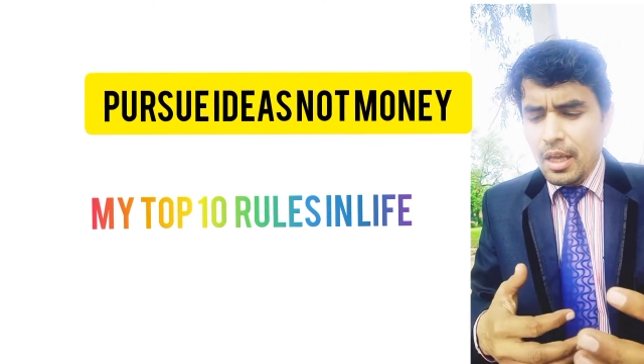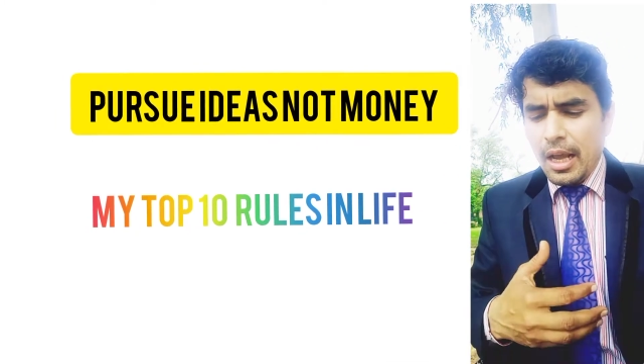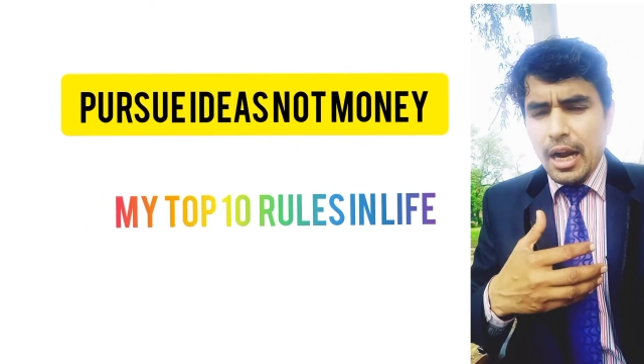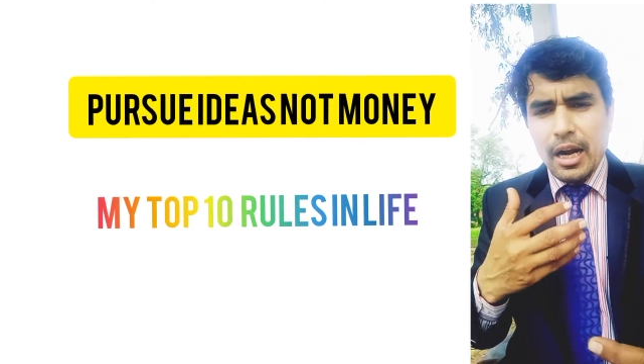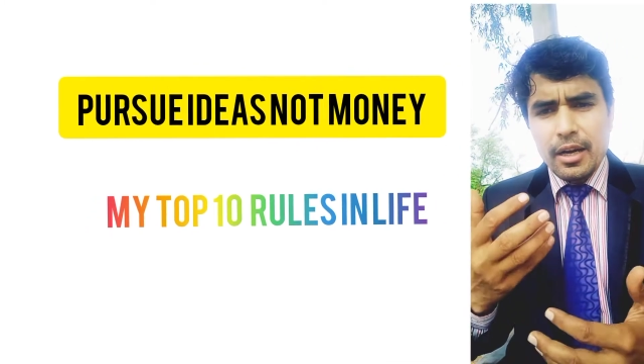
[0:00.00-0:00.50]

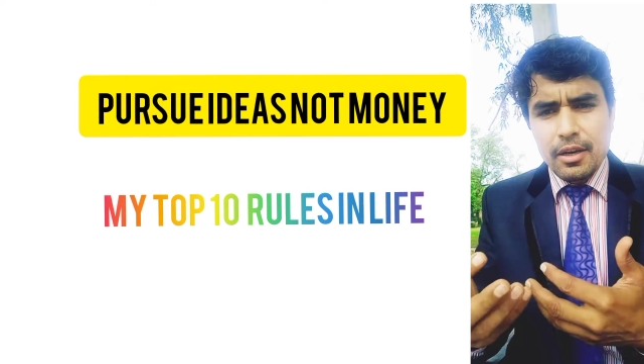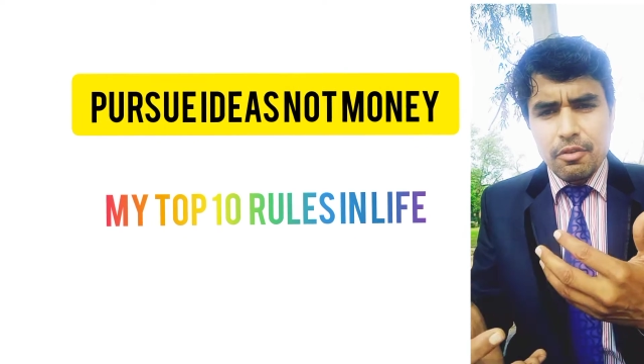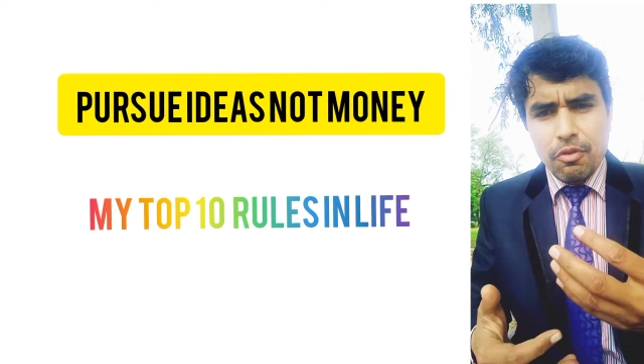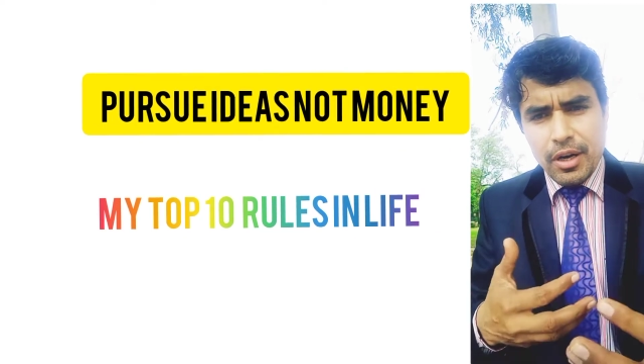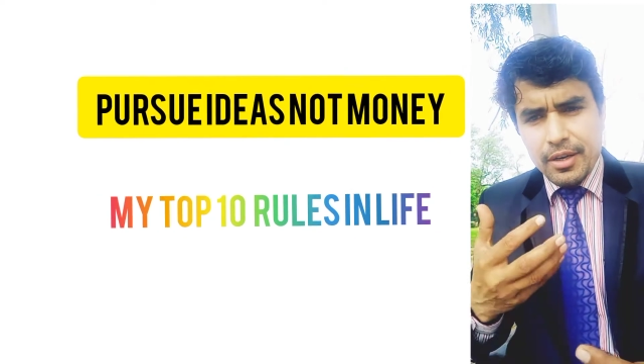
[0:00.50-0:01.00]
and
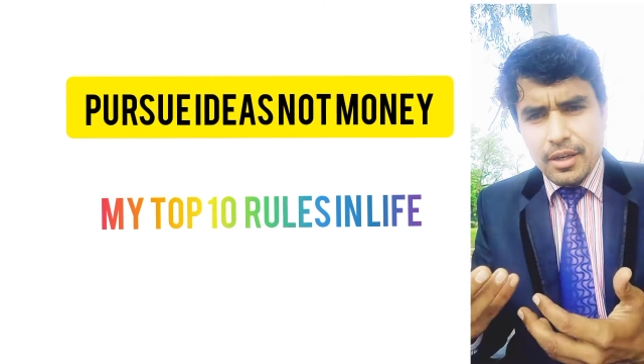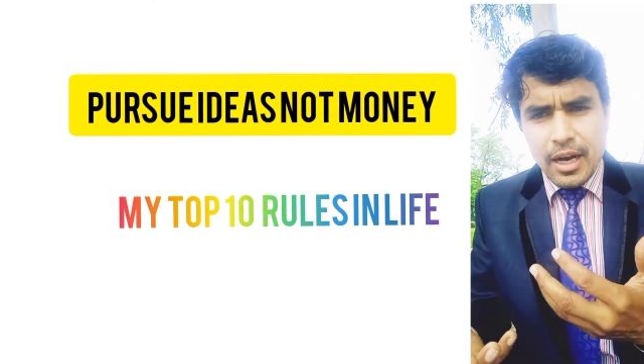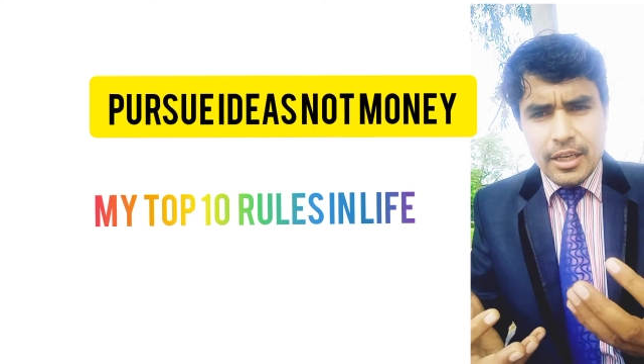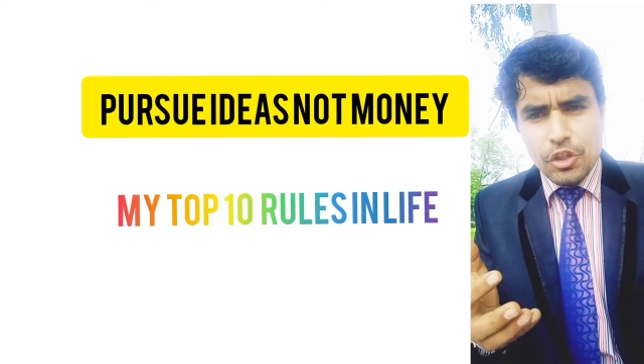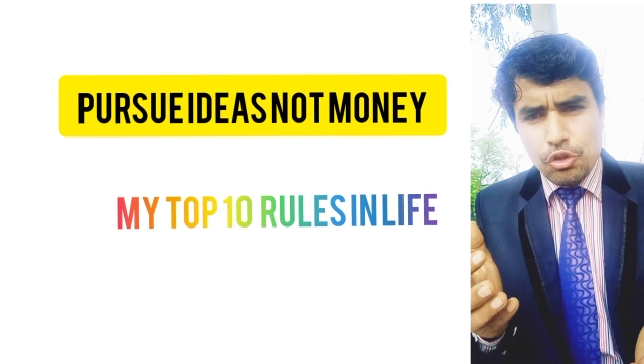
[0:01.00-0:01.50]
what
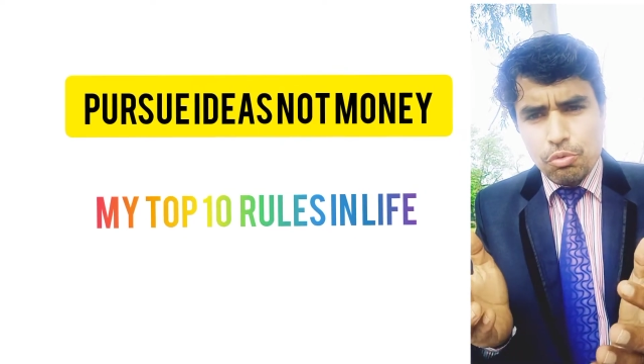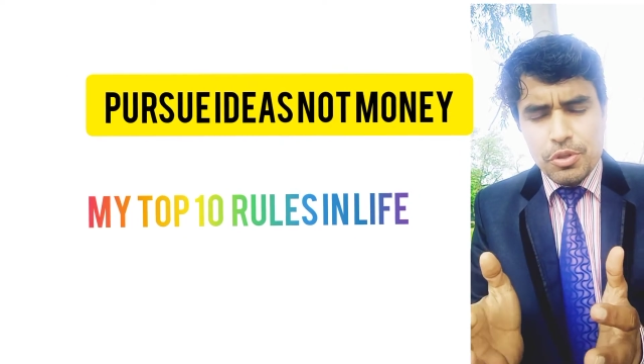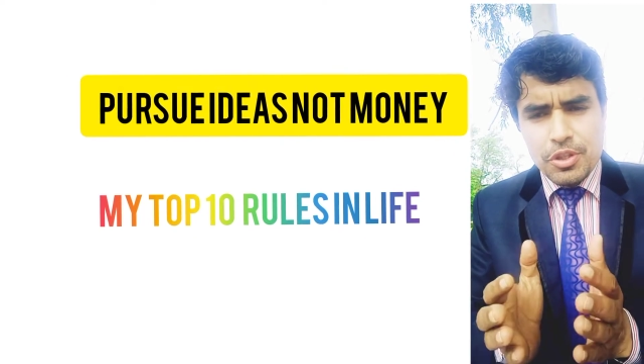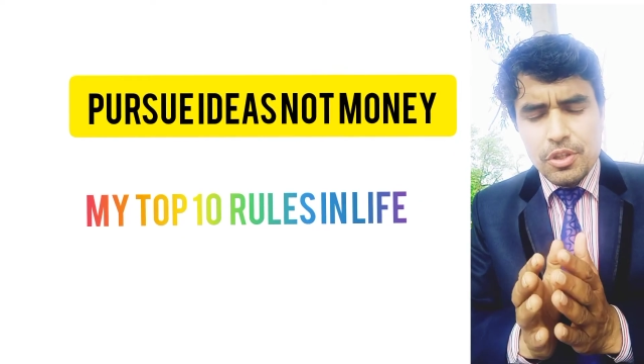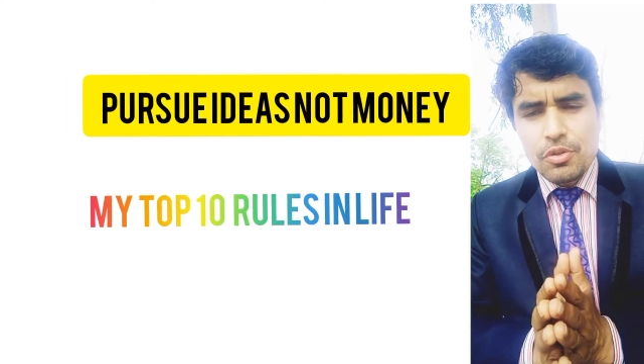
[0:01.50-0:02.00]
kind of
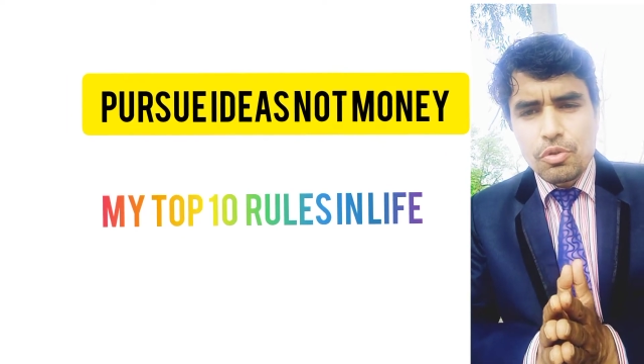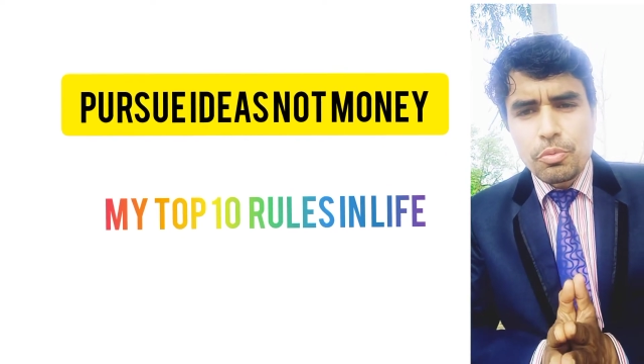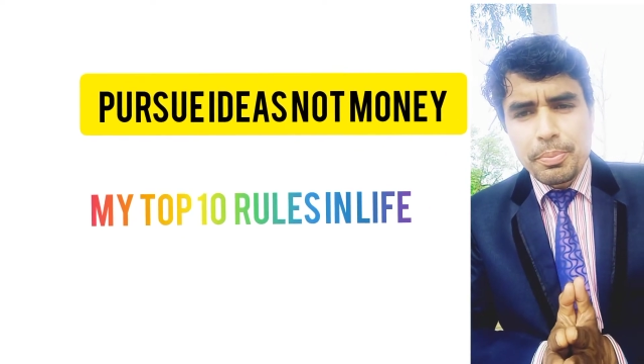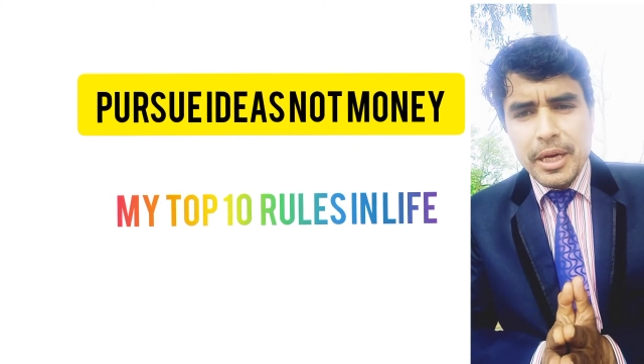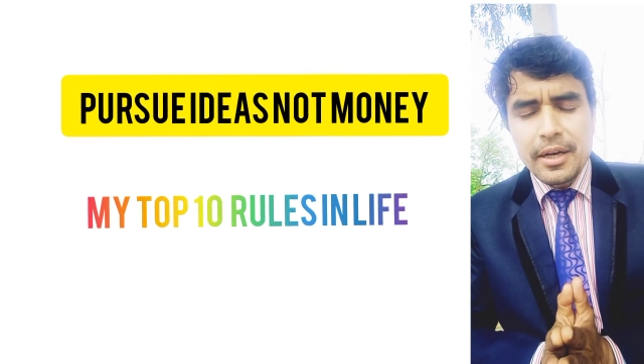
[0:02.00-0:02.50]
choices you
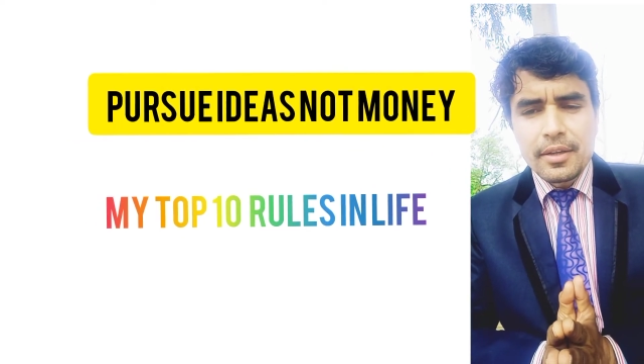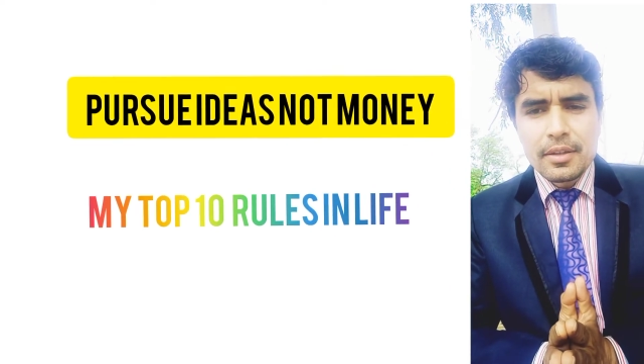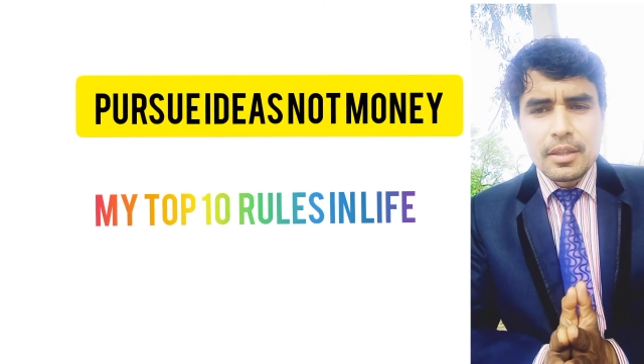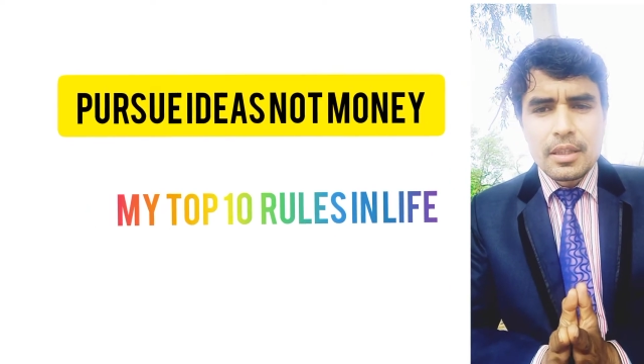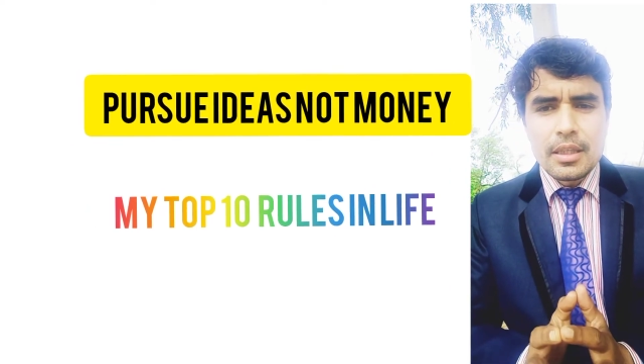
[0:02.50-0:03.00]
made,
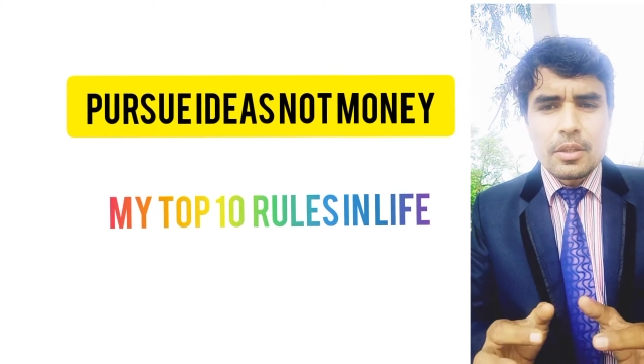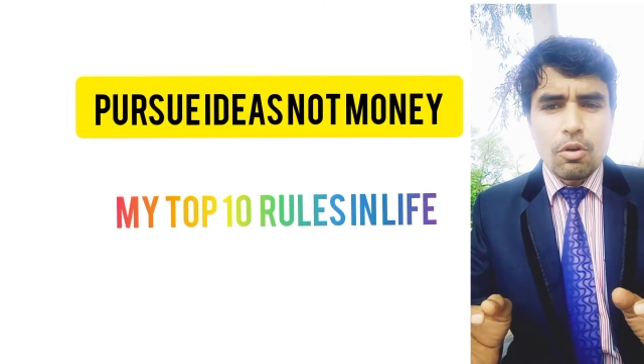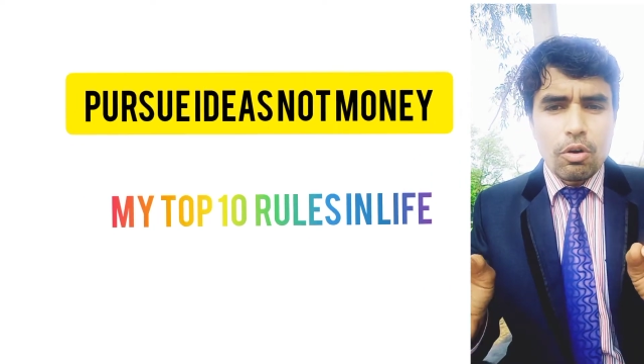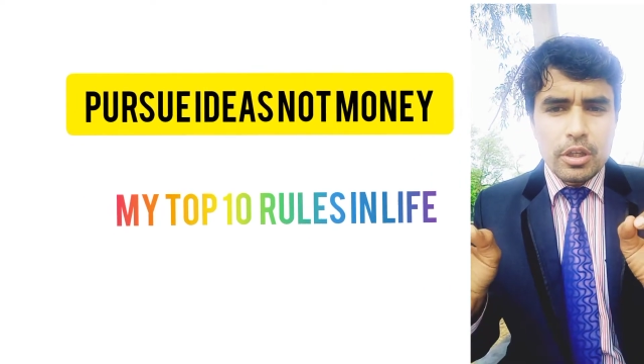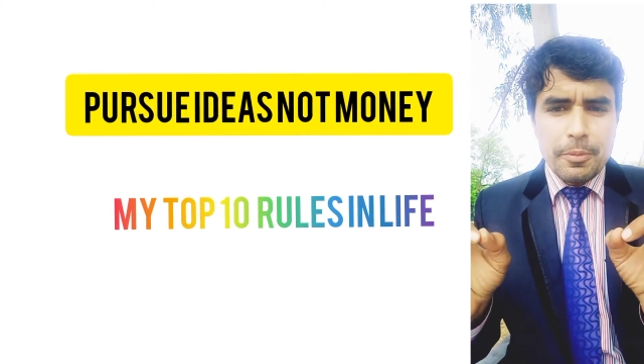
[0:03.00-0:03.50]
it
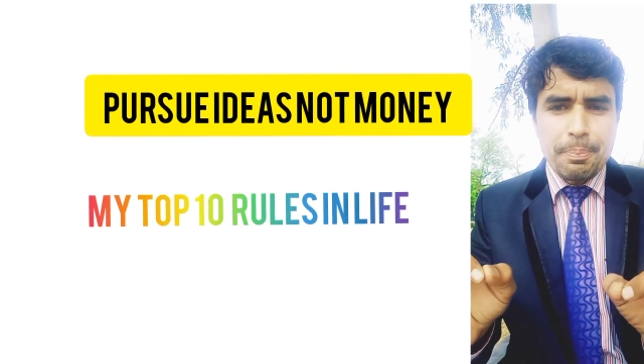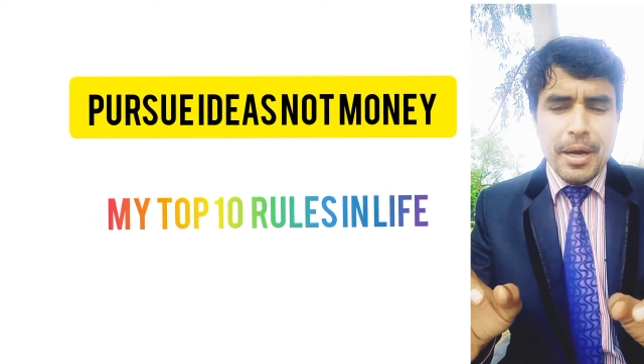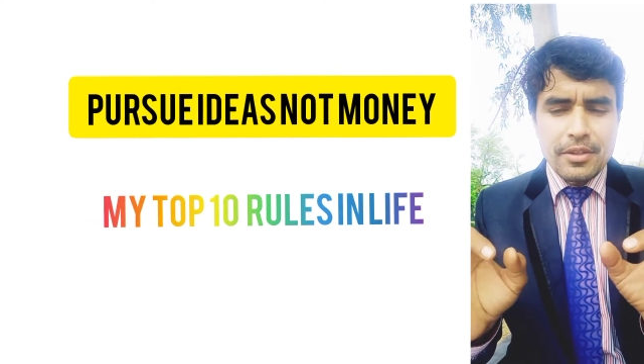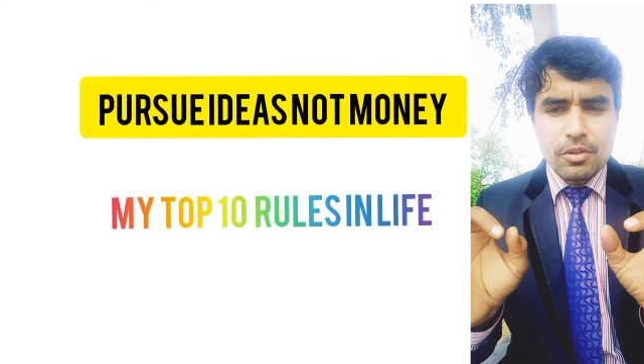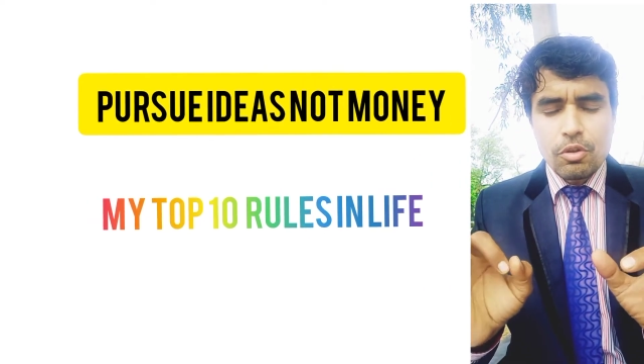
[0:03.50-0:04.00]
all
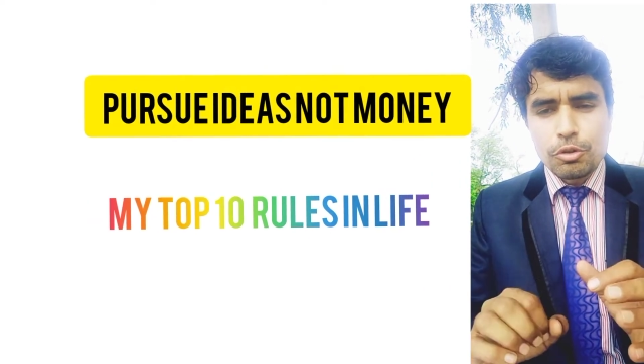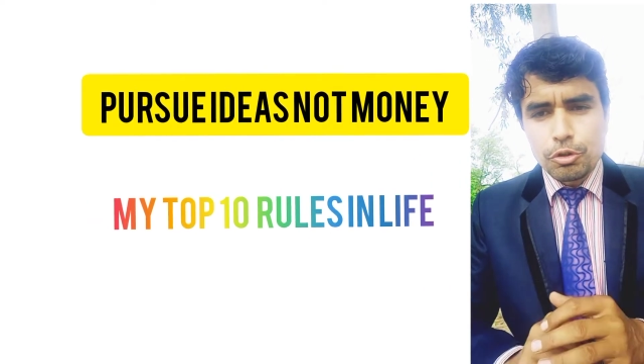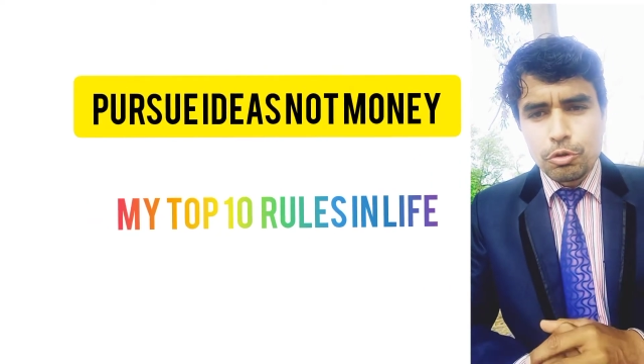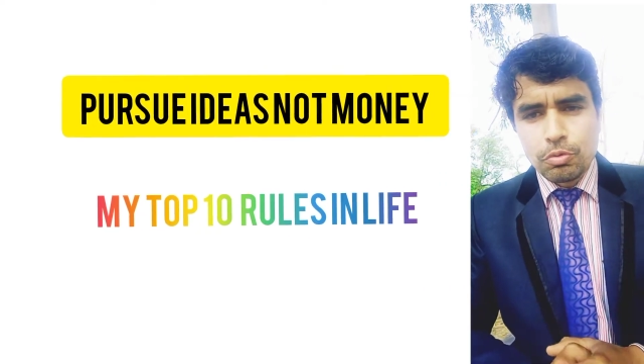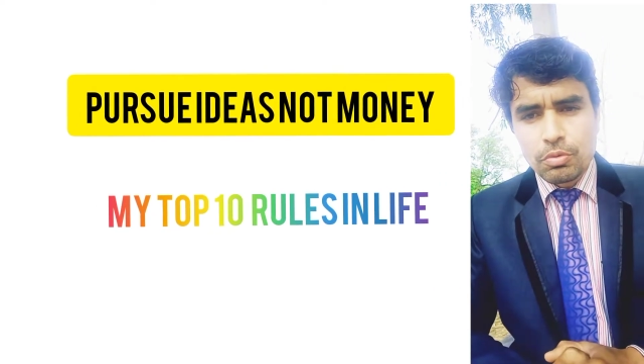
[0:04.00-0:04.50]
depends on you.